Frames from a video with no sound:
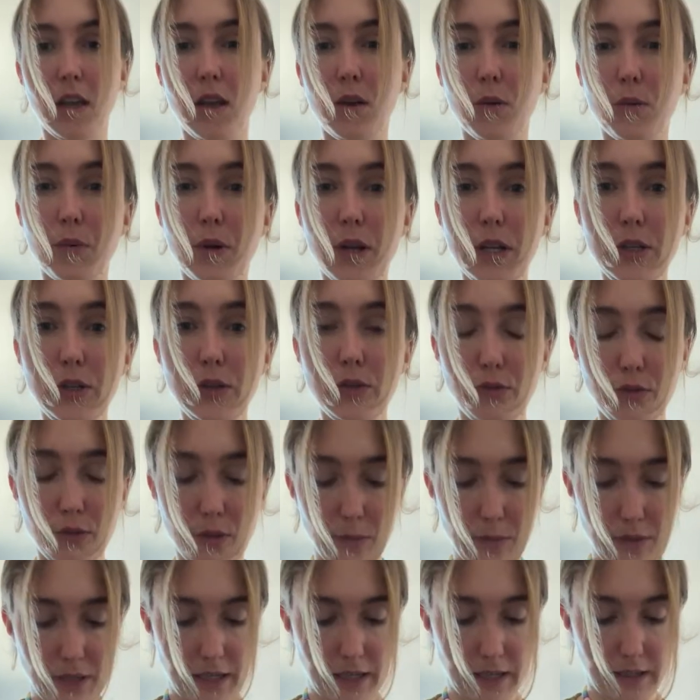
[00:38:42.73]
Where are you
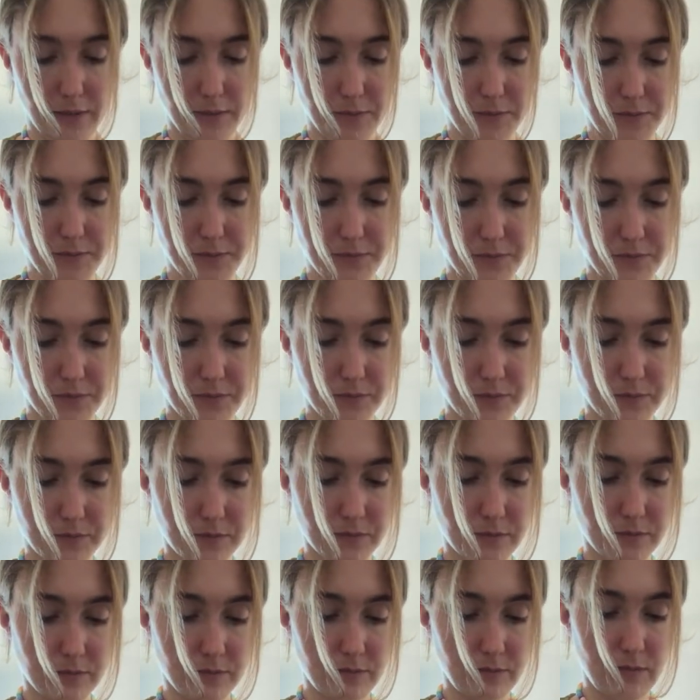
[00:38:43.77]
from, Dan?
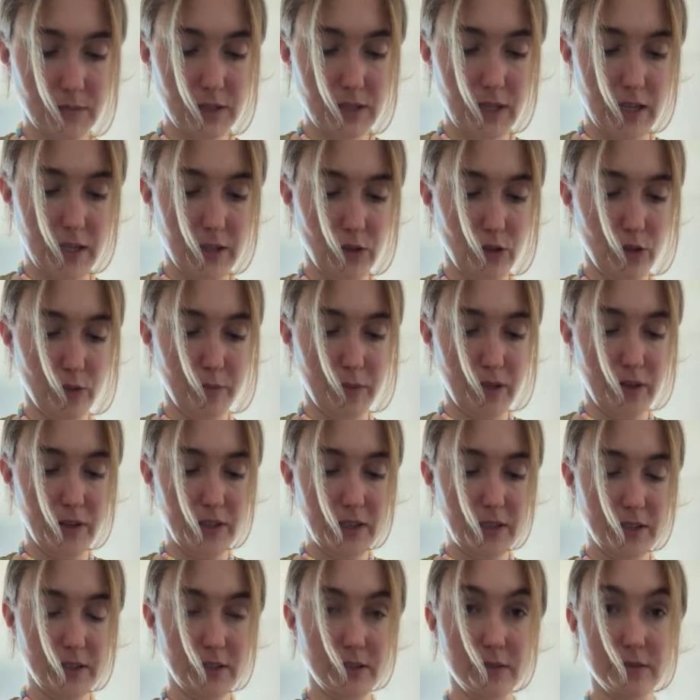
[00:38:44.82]
Are you
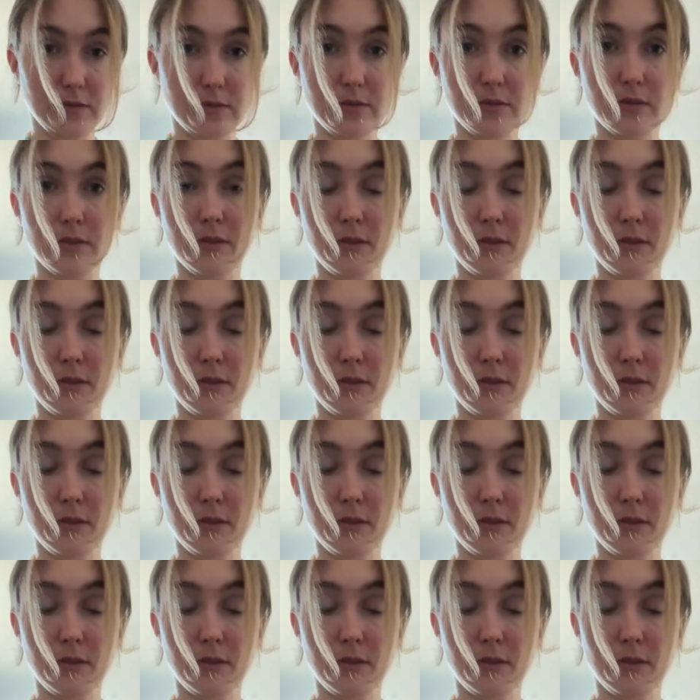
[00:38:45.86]
American?